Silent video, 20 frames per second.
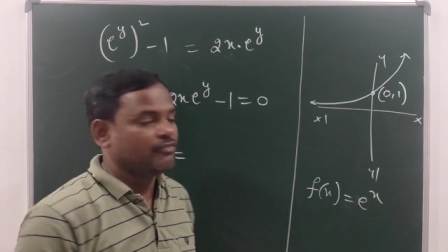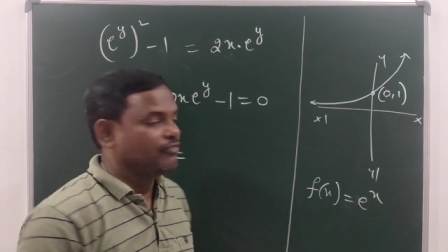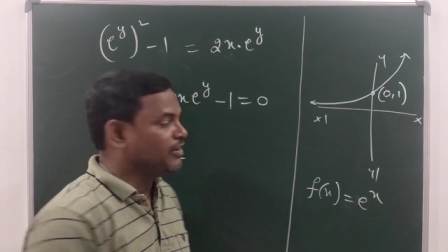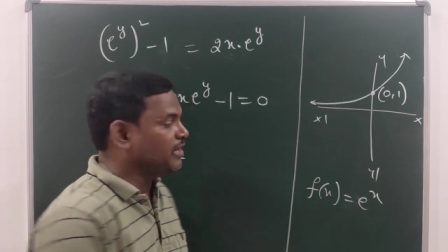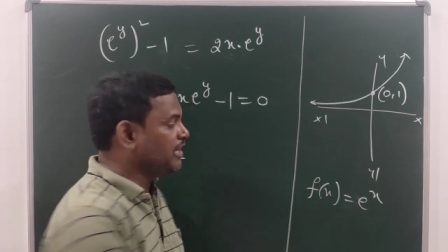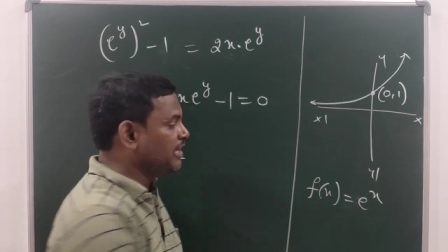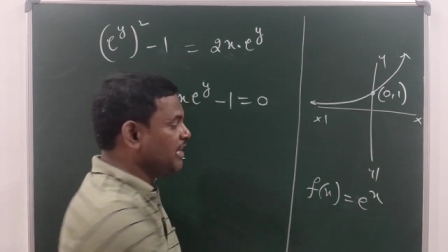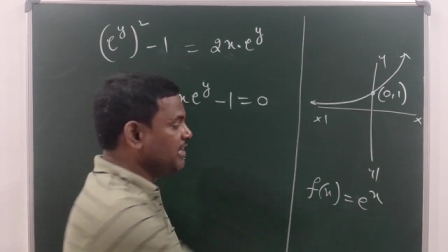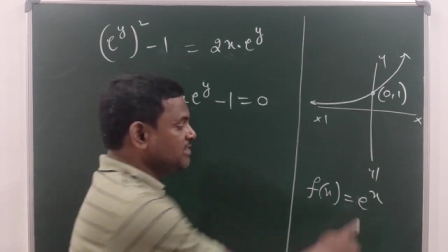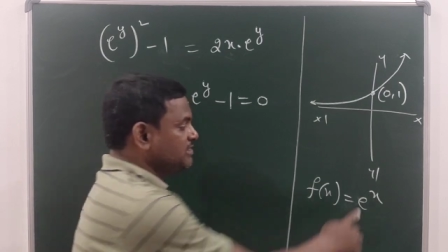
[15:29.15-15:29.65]

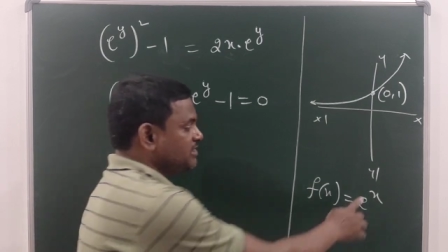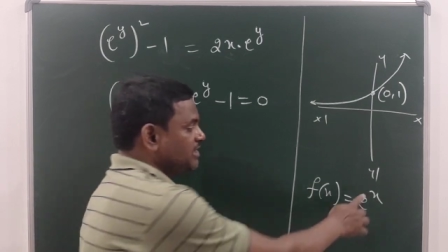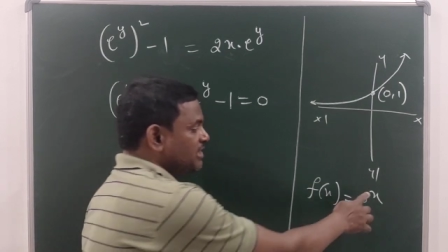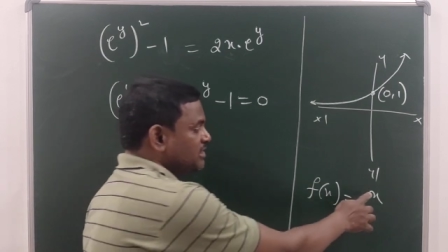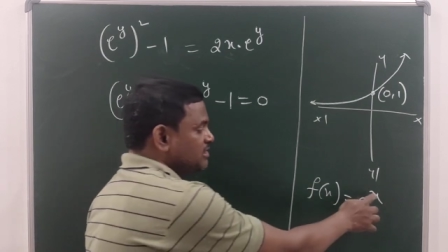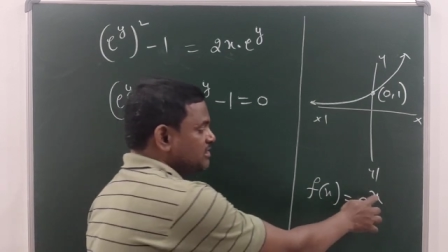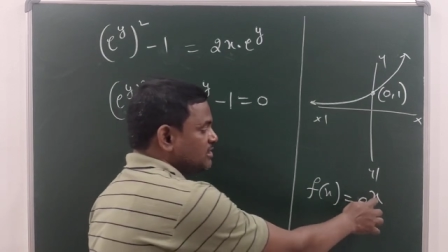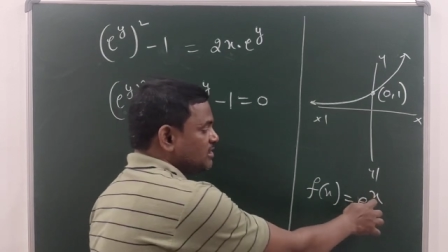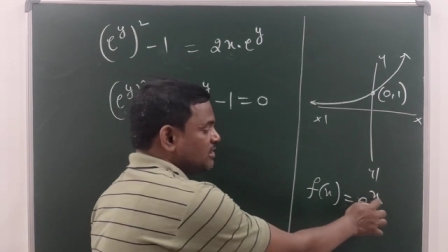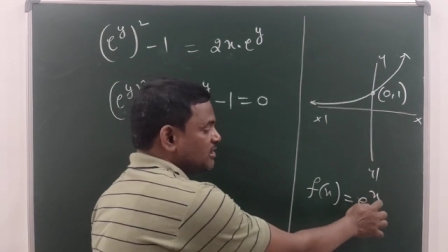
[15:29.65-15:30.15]
where x
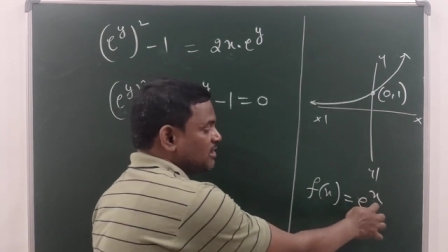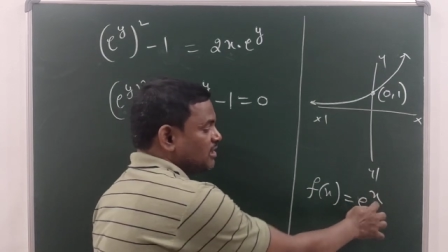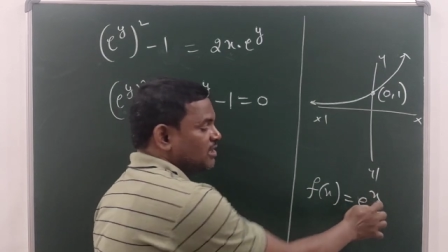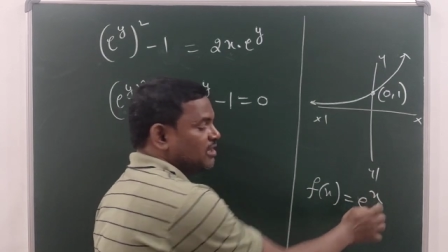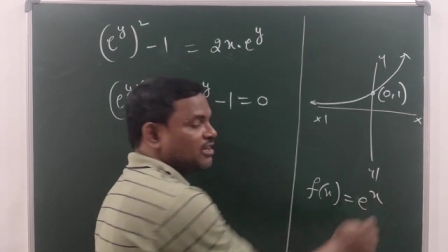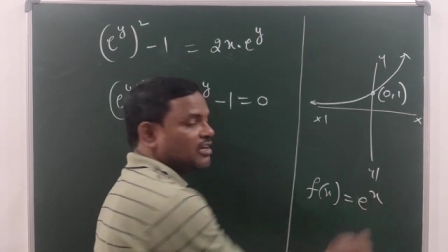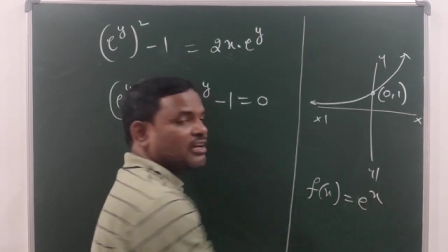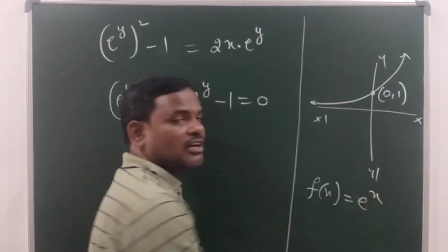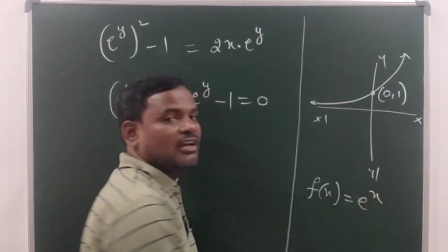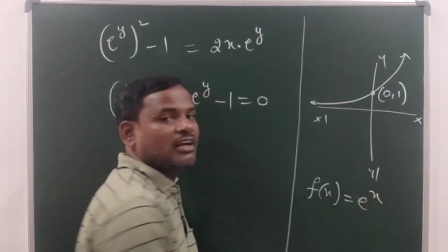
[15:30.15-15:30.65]
is
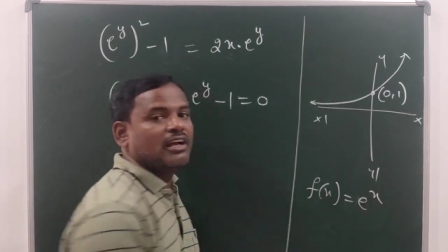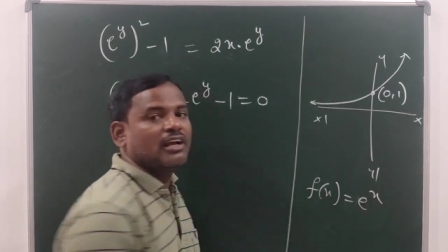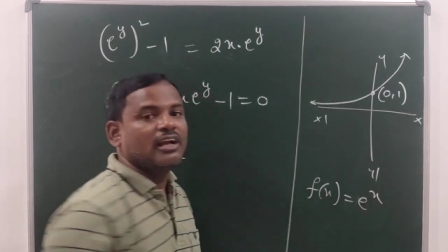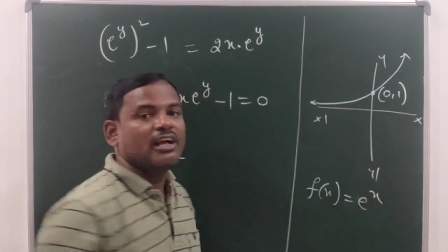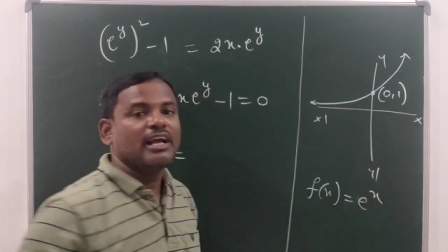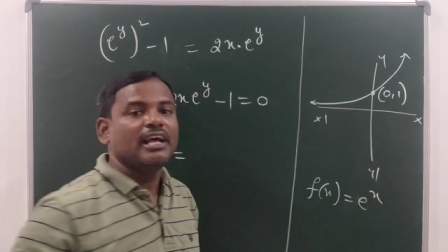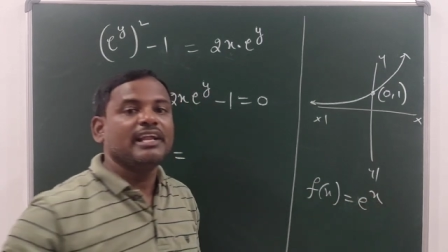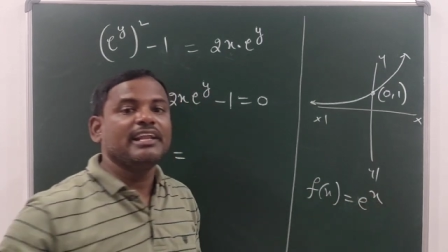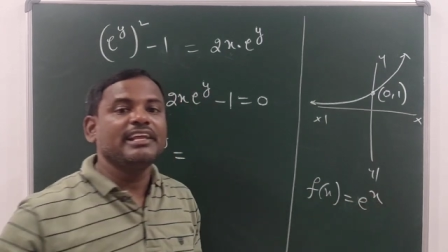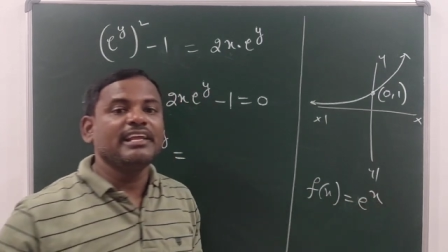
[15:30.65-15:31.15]

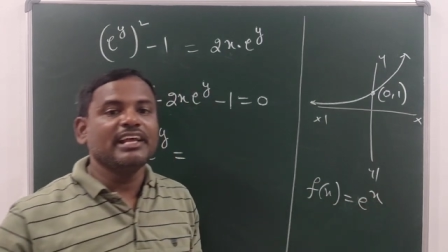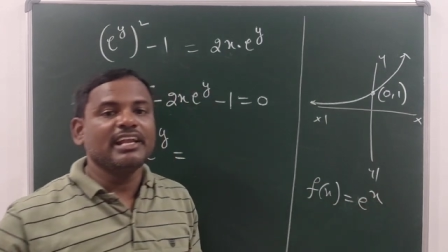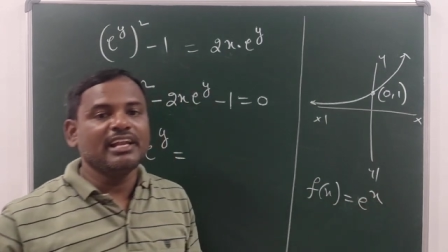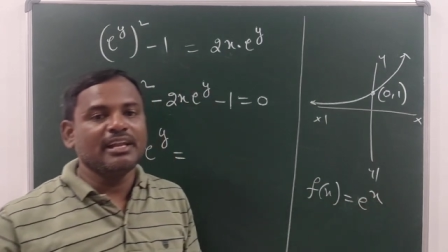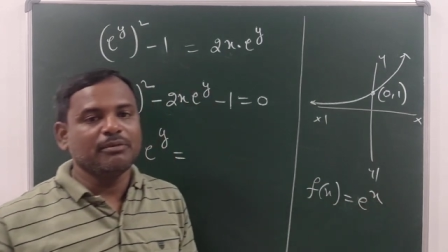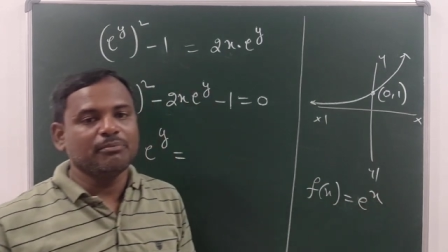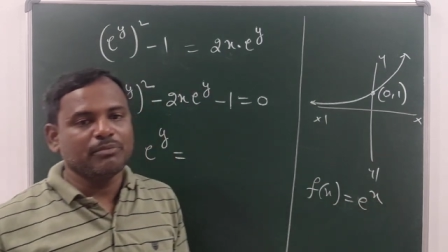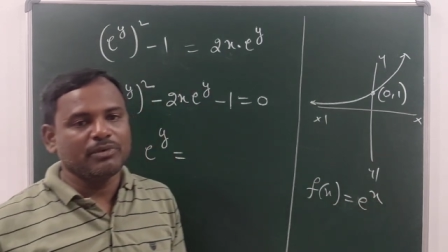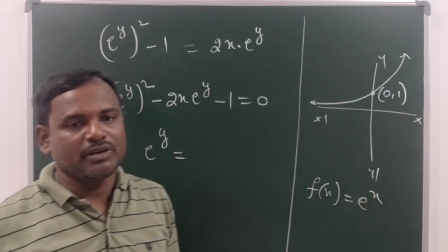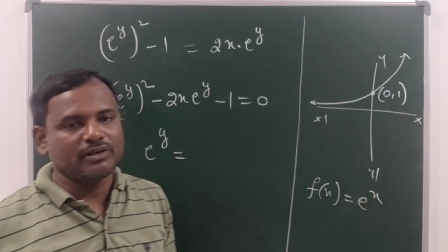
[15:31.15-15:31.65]
a
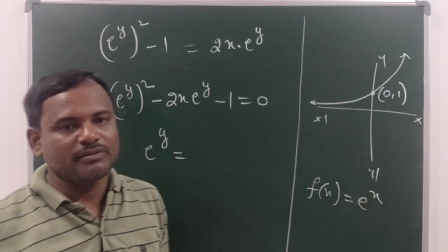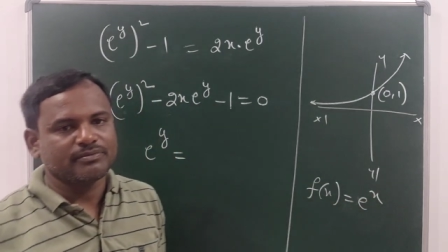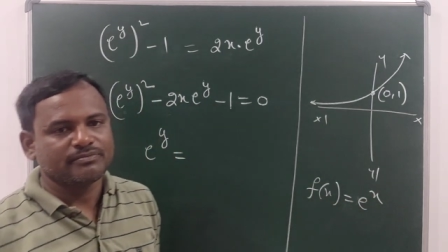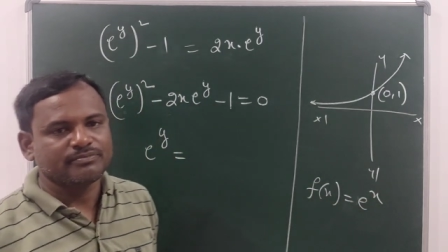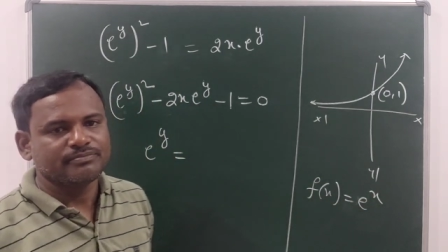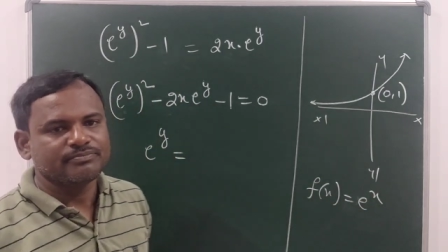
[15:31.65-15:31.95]
real number.